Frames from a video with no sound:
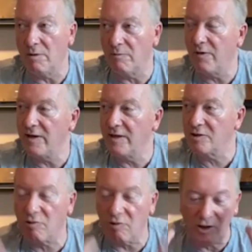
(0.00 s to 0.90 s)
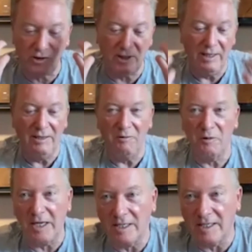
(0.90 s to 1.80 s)
fingers crossed,
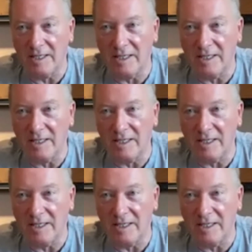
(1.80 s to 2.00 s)
get the